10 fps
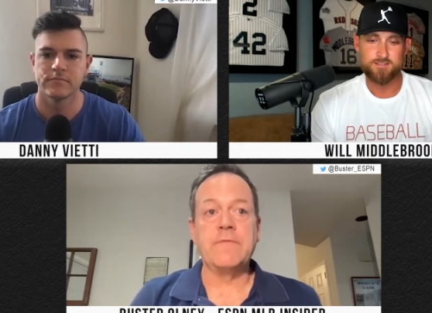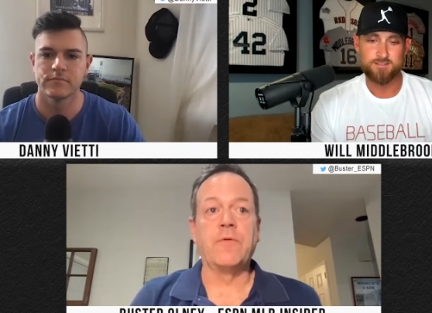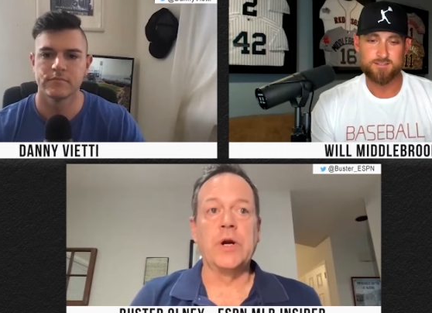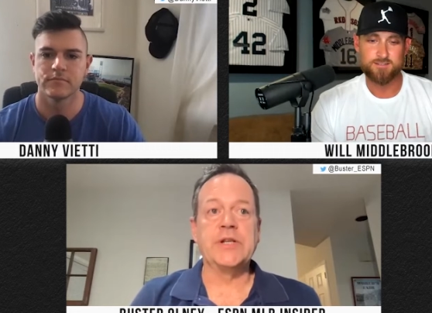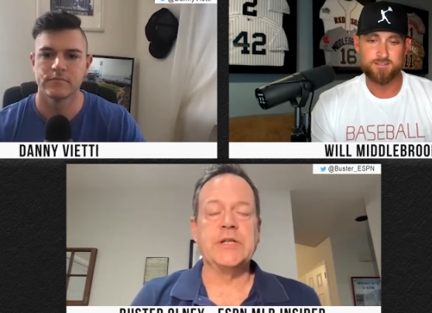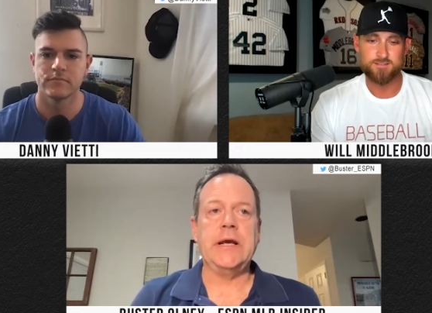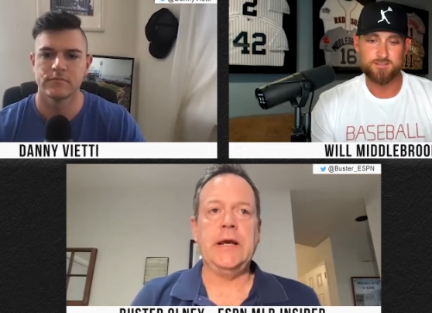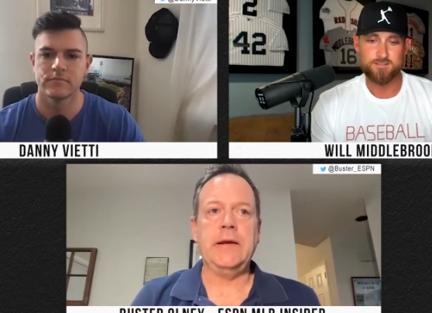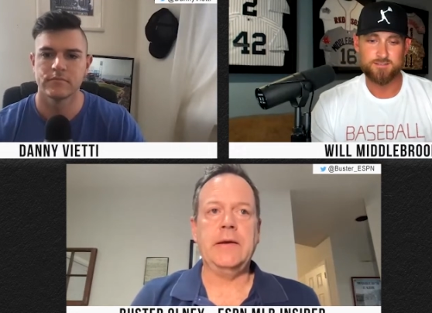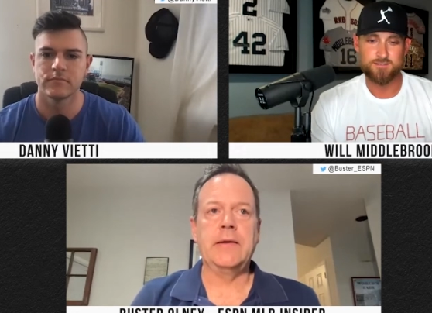
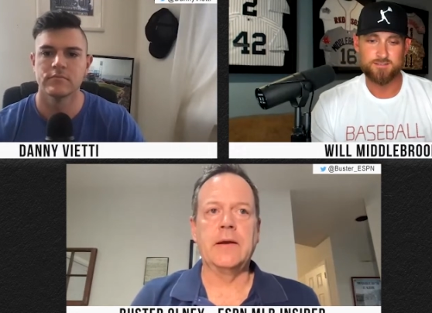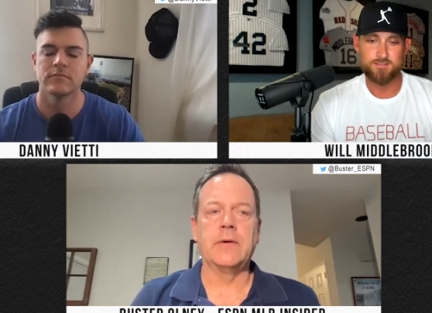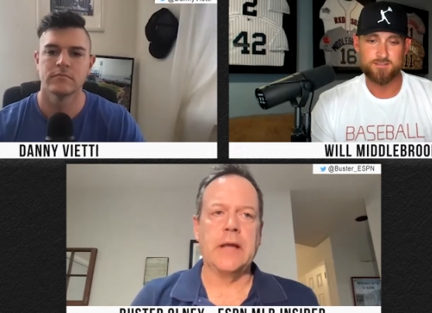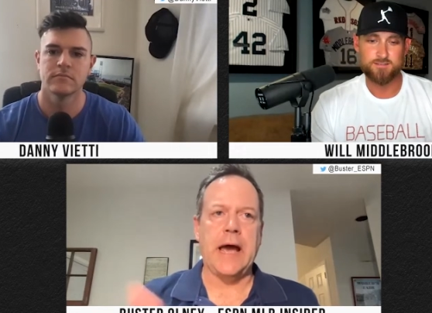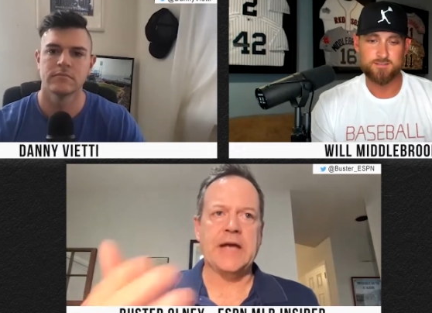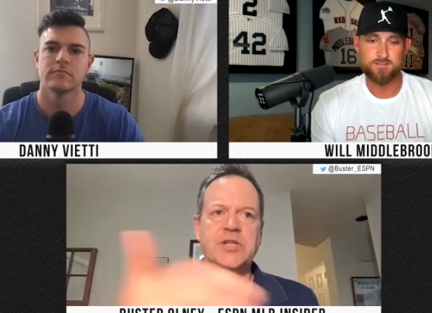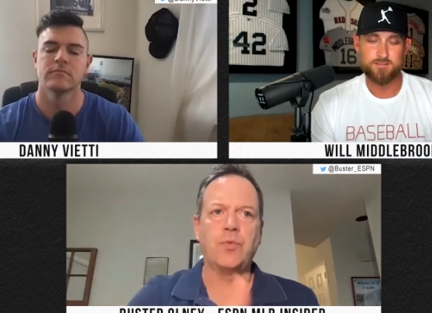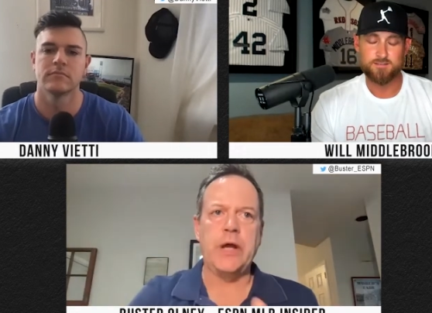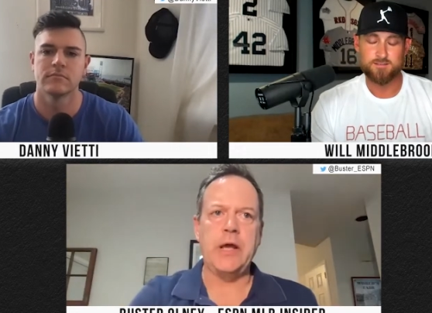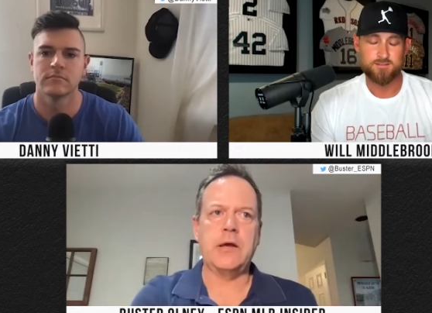Speaker 1: fourteen. You know, last
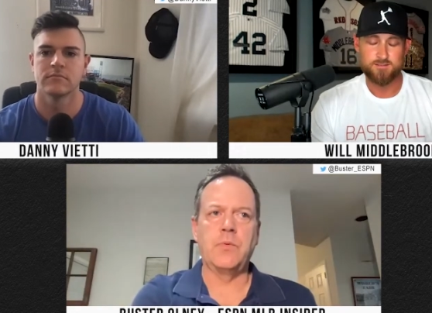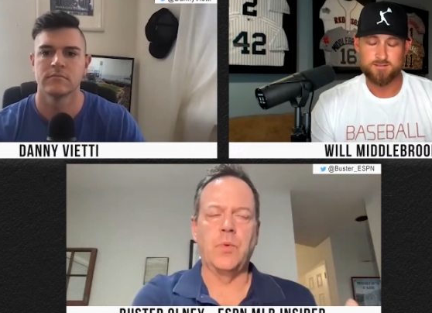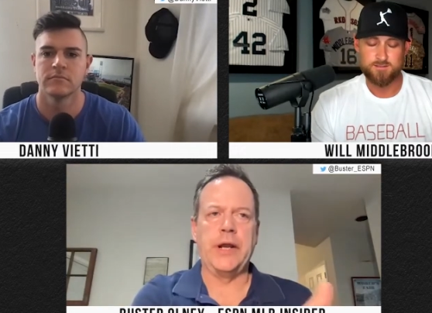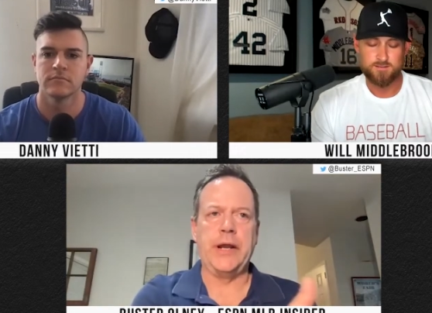week when